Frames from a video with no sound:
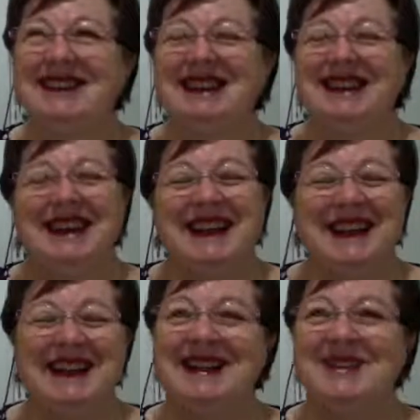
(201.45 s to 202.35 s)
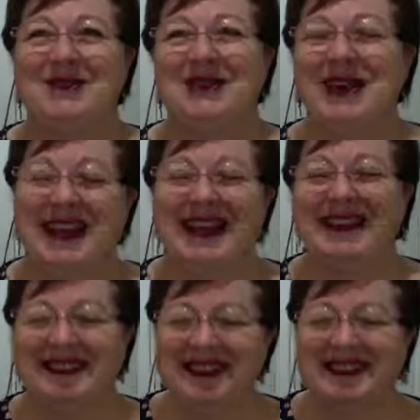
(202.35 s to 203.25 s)
It's Friday,
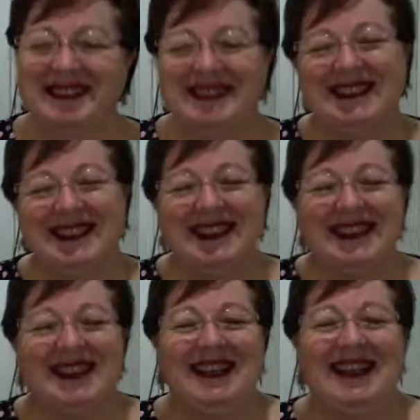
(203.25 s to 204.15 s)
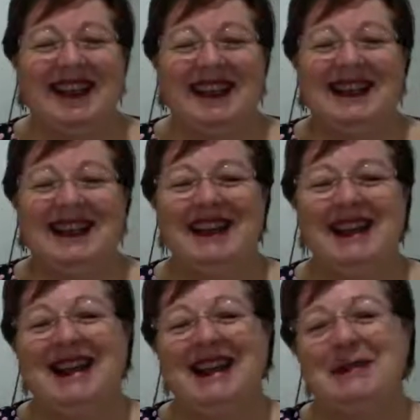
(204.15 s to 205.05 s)
guys.
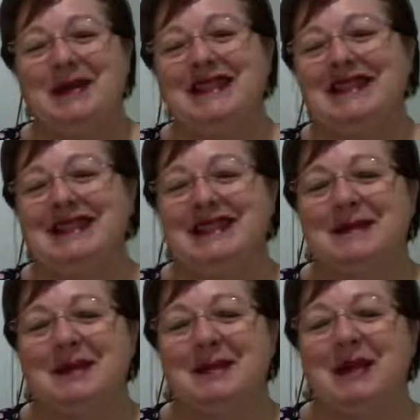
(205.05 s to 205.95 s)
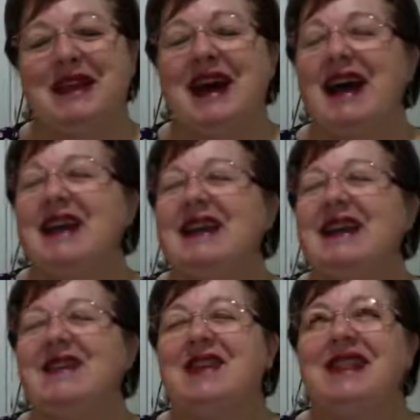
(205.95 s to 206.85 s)
In our limbic system, and without
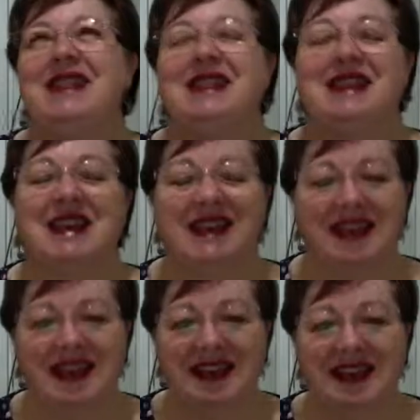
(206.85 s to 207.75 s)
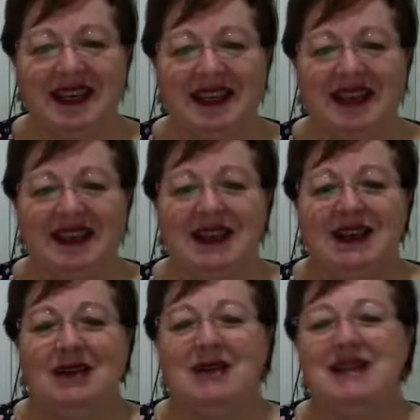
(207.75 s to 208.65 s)
even thinking,
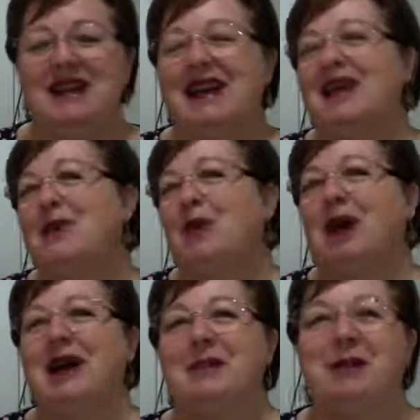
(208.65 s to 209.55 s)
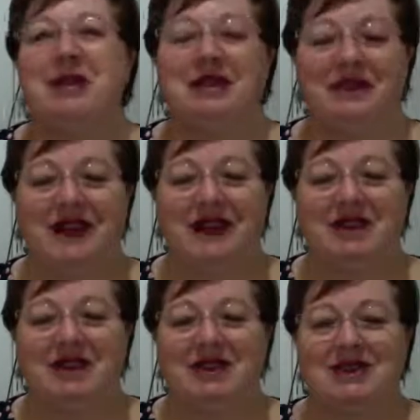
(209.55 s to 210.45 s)
we take a wide berth
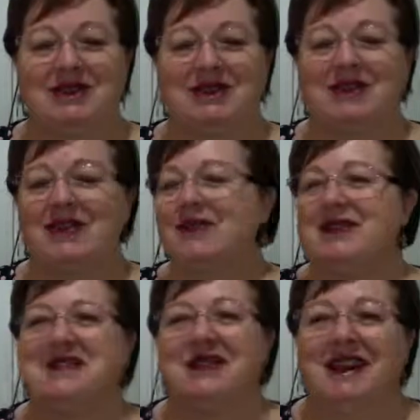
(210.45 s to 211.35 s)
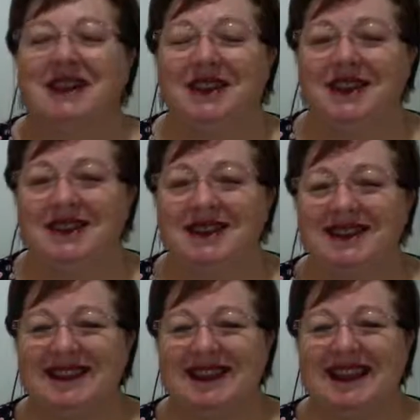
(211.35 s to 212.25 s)
around dogs for the rest of our
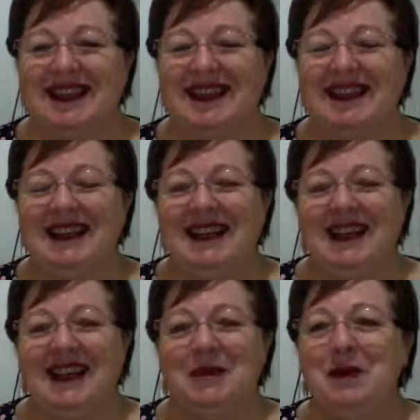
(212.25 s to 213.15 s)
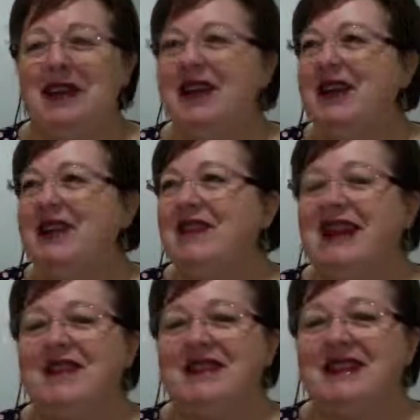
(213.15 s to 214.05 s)
lives, okay? We don't even
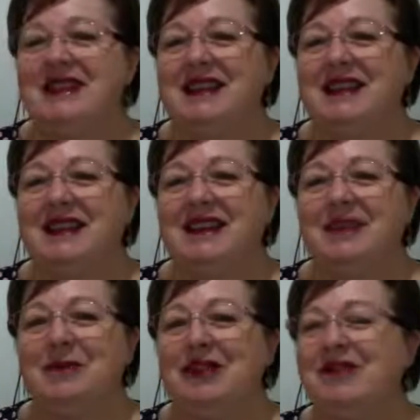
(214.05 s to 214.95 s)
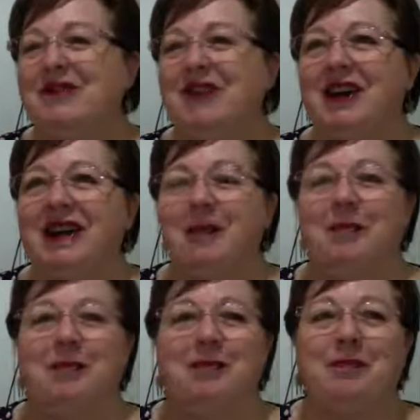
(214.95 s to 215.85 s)
have to think, and we can find
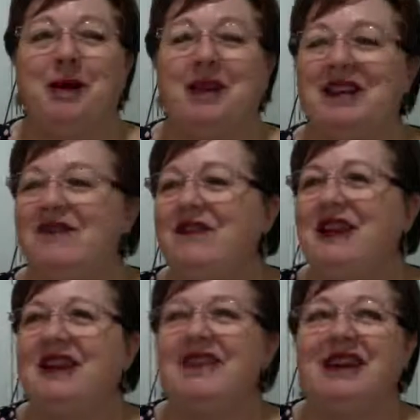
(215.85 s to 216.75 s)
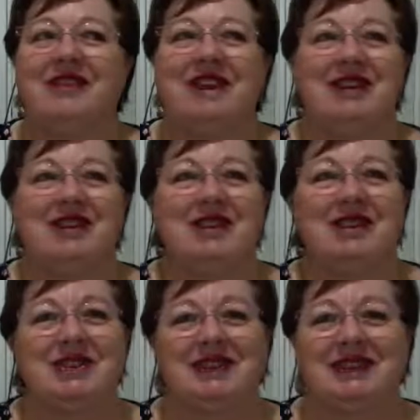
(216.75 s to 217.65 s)
our body veering around
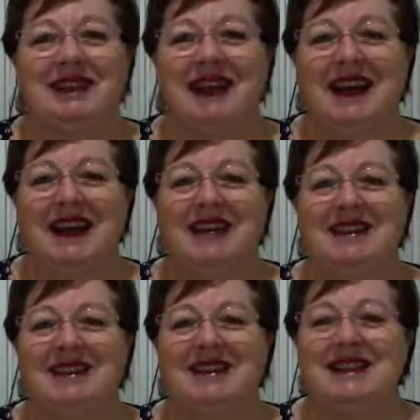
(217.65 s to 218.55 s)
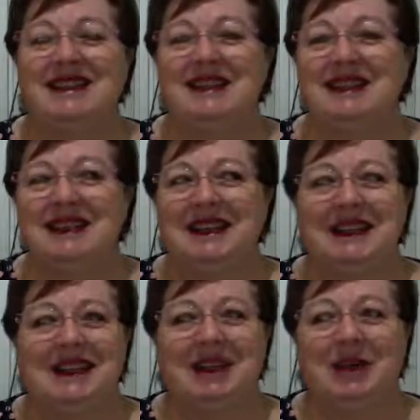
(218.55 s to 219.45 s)
dogs and,
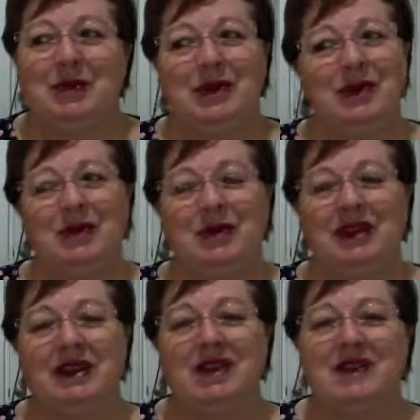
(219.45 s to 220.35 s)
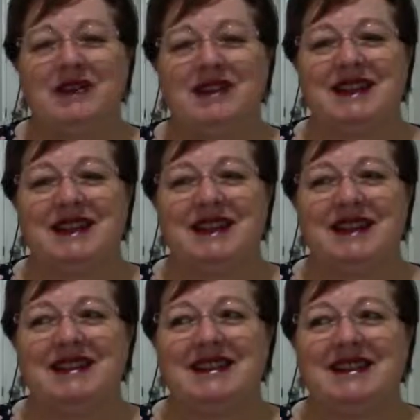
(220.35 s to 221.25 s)
you know, we're not, then all of a sudden the
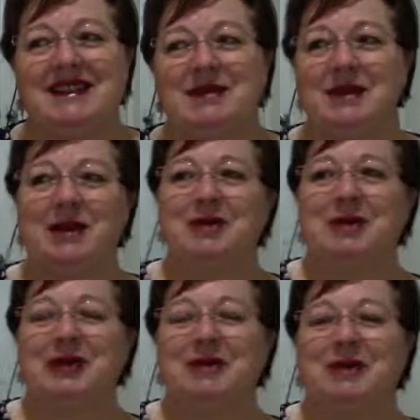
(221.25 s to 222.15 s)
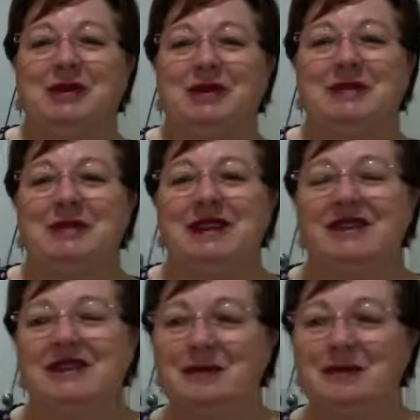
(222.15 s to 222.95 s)
next thing is, you know, we don't want them near us.